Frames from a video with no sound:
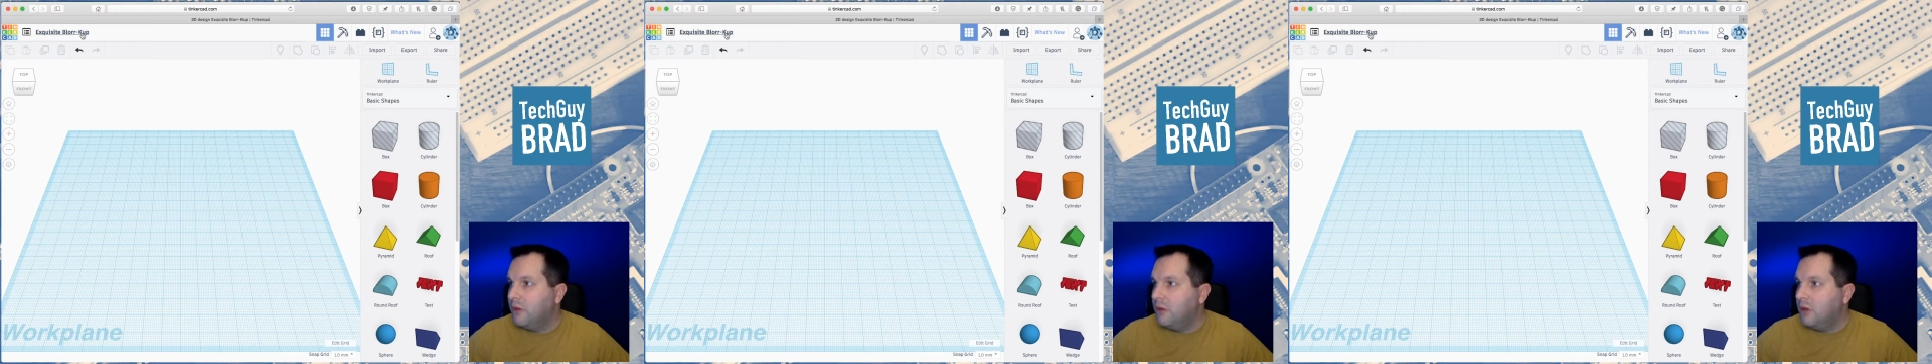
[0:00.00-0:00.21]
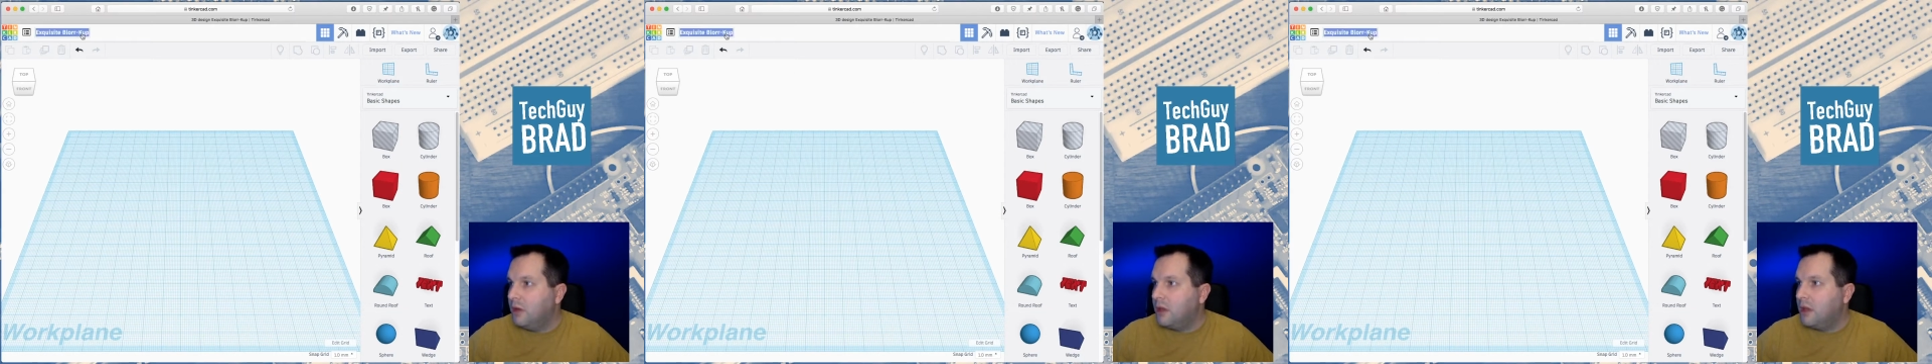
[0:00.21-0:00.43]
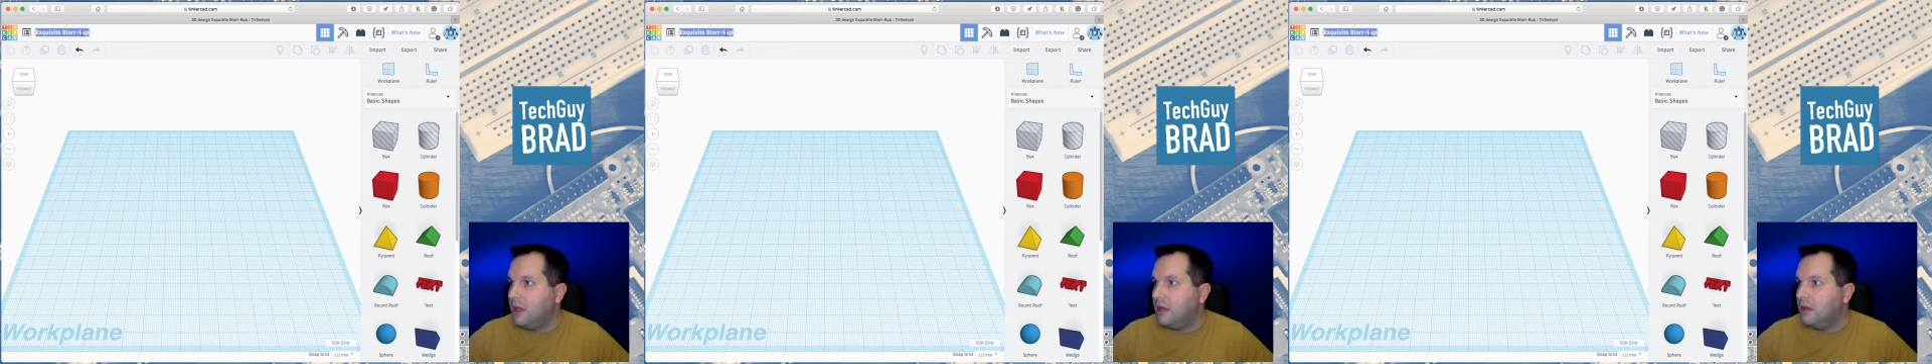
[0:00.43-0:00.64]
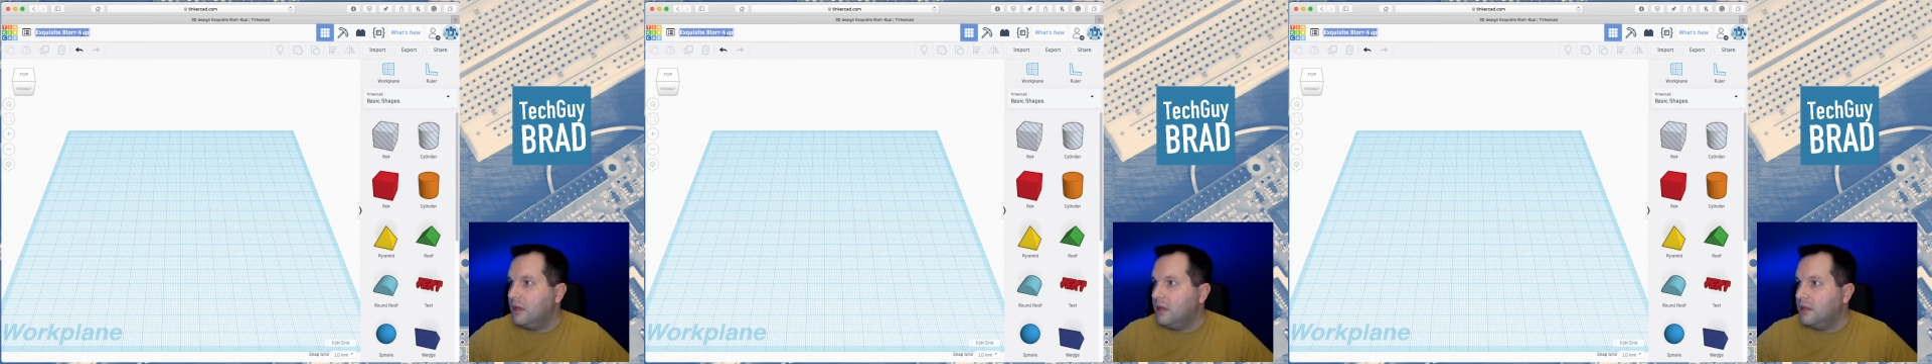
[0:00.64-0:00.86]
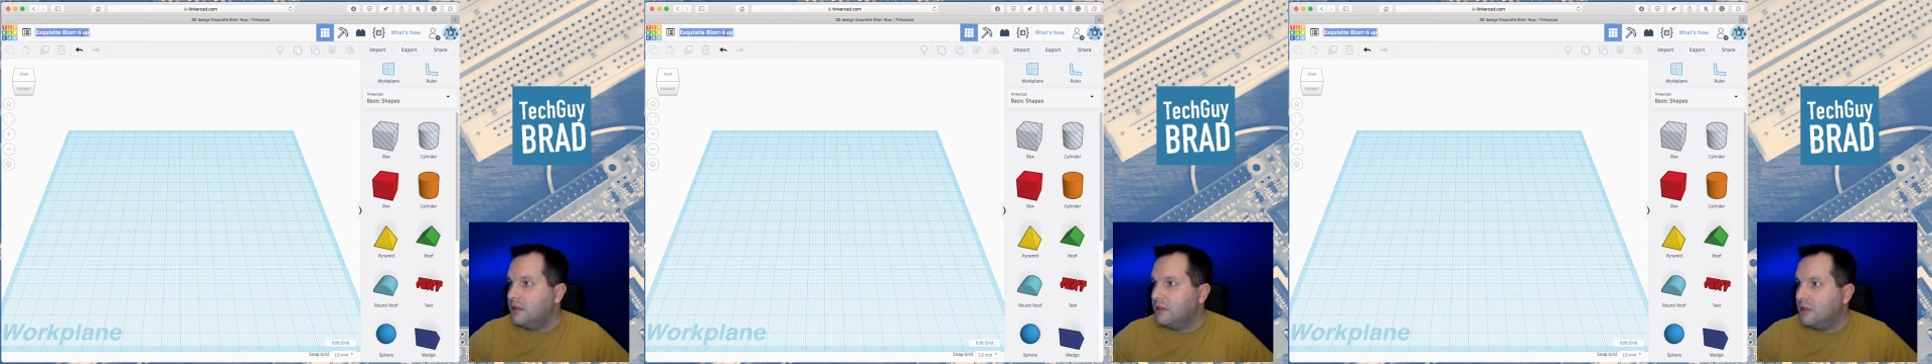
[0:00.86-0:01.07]
You can click on
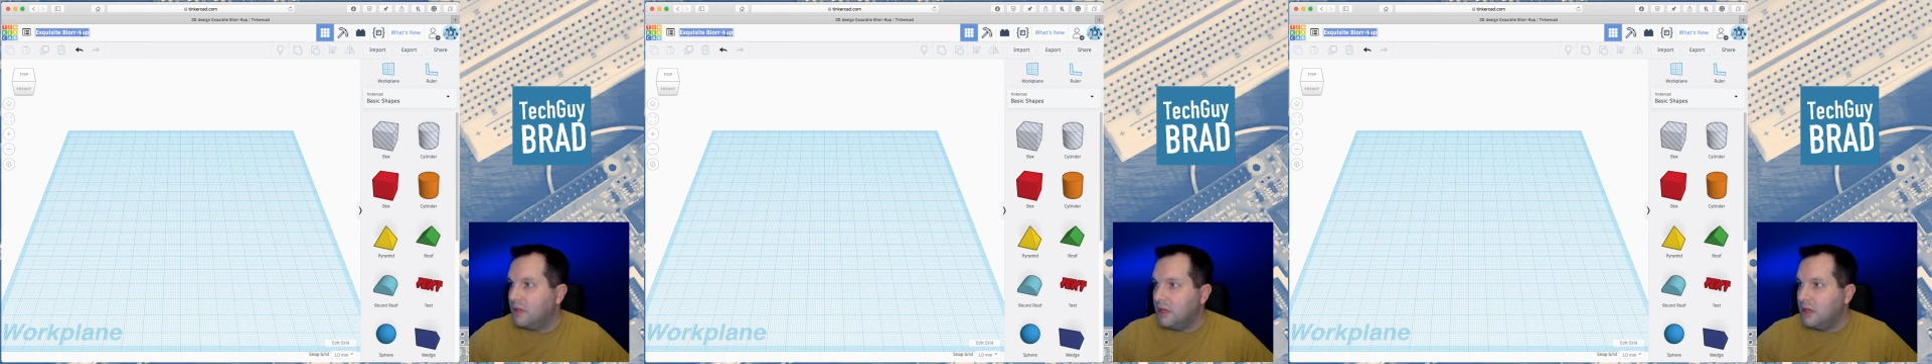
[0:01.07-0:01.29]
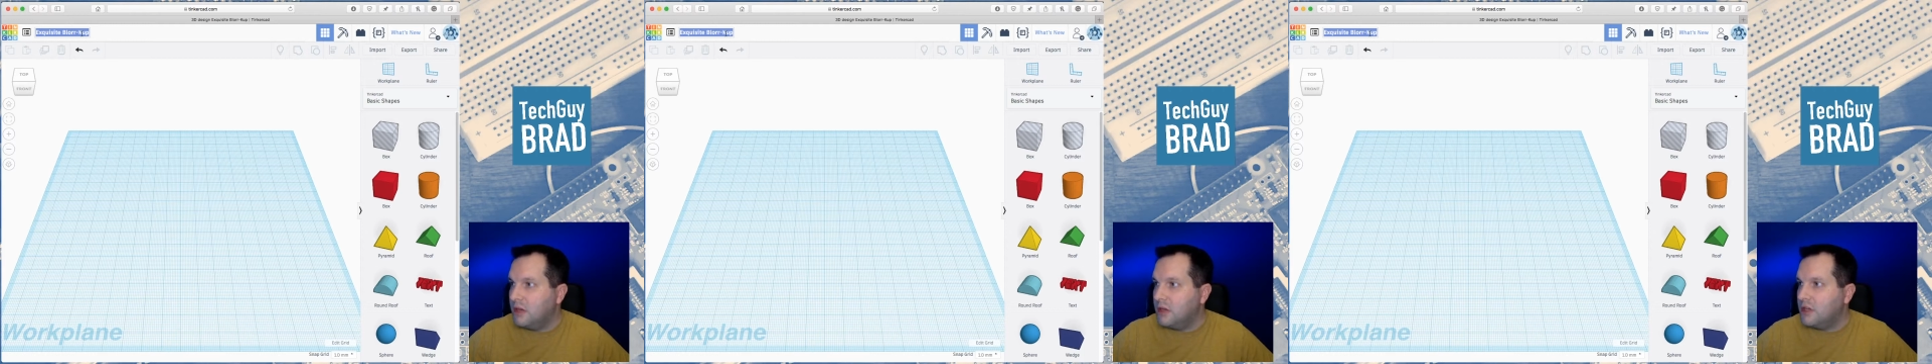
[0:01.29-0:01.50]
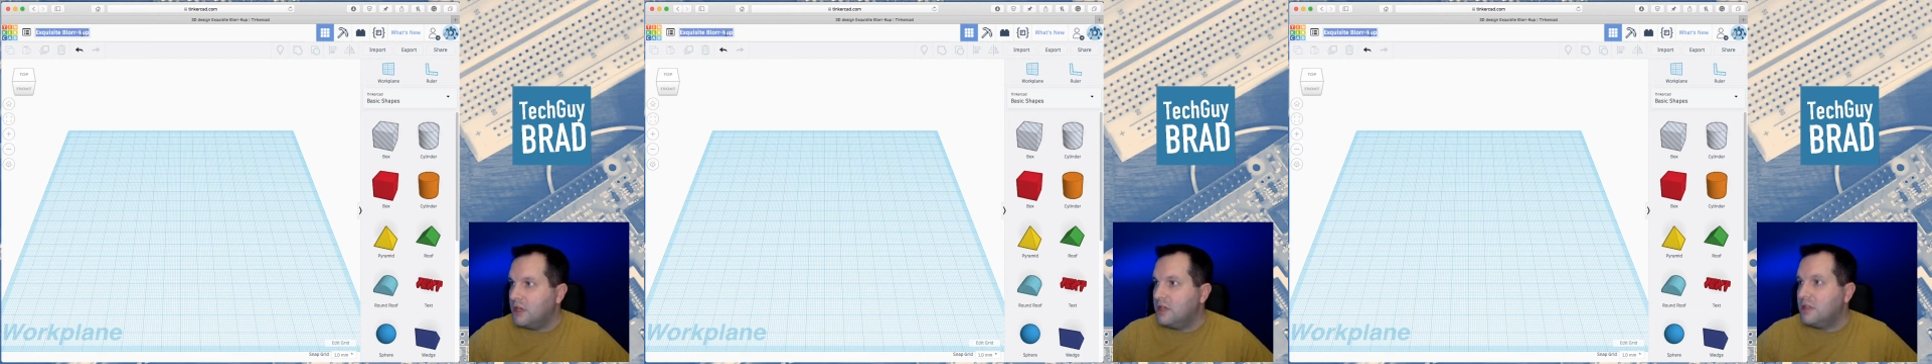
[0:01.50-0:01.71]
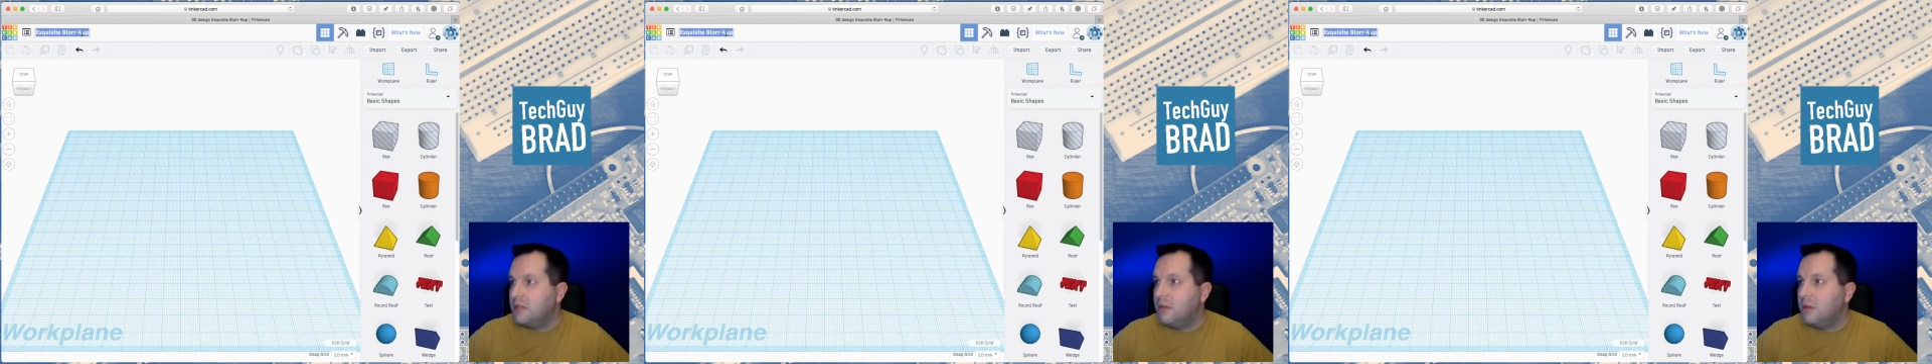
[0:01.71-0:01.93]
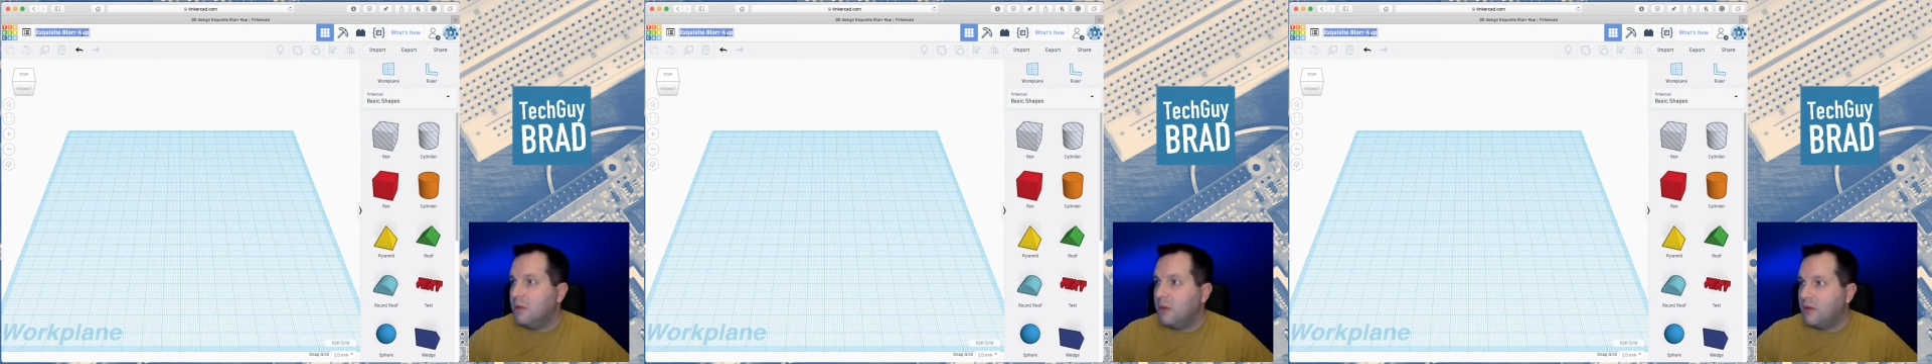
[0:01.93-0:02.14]
this and you can change it to
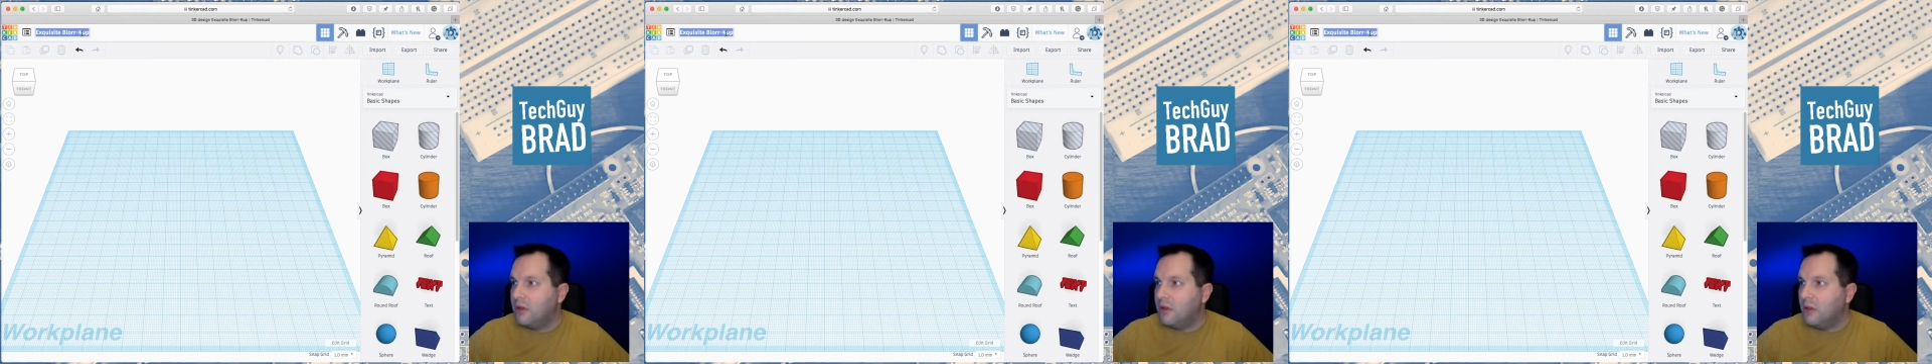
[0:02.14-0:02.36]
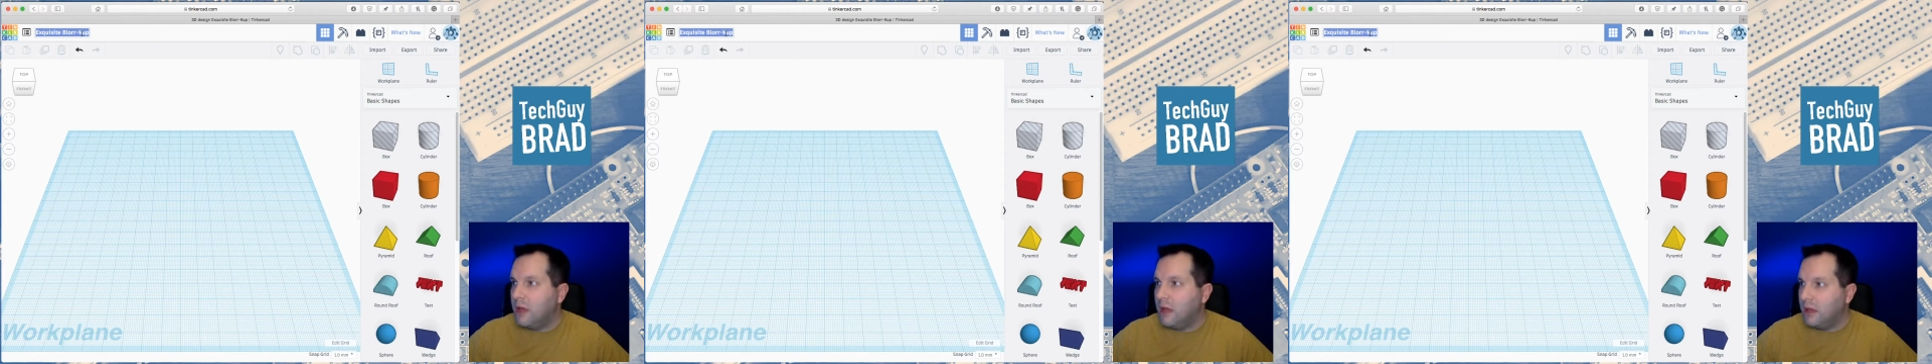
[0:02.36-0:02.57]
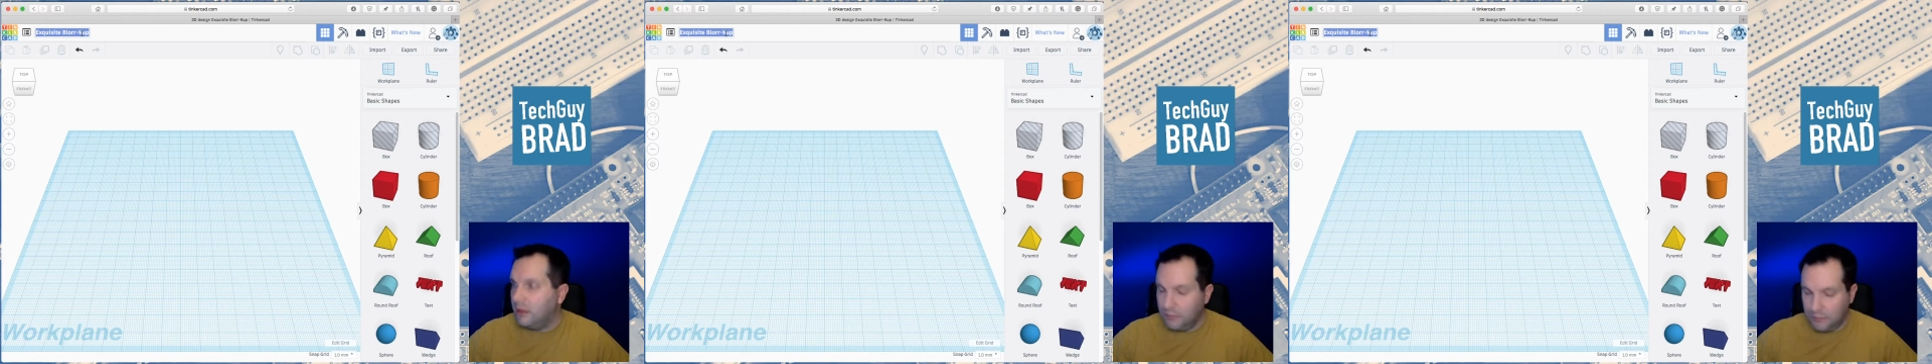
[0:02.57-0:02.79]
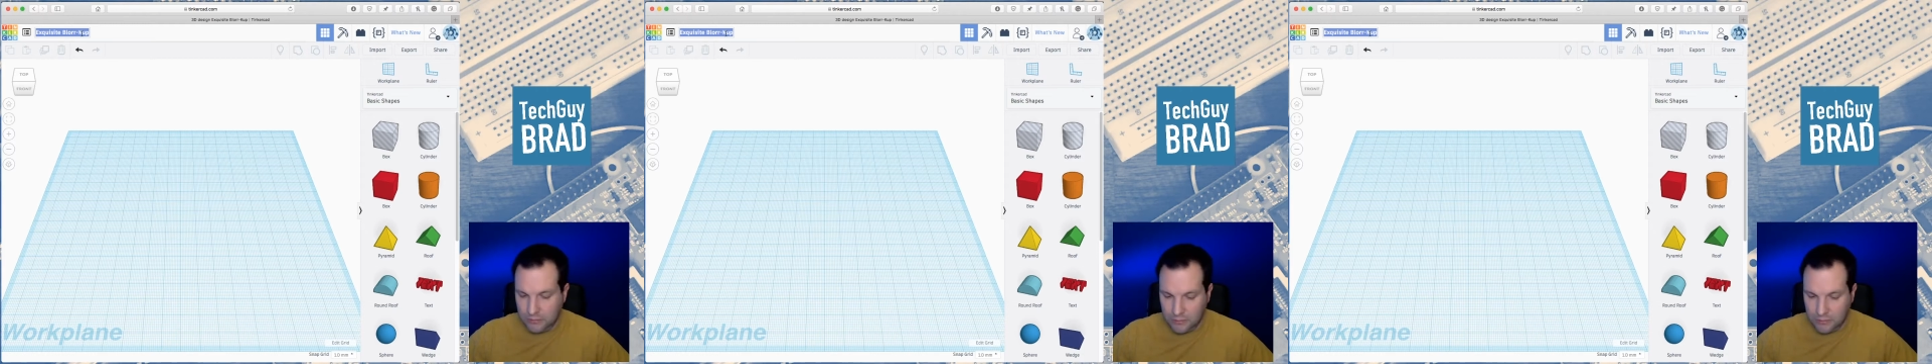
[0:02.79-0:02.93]
be whatever you like.